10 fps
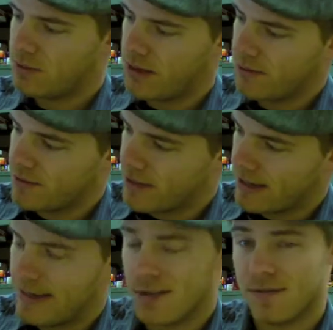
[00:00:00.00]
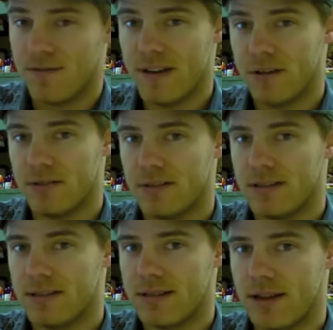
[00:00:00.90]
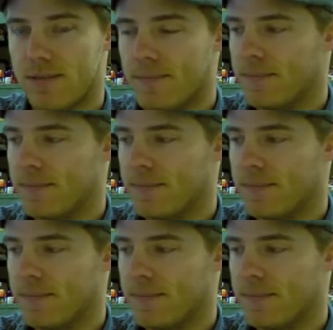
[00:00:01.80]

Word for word: plate with that yellow felt on the inside.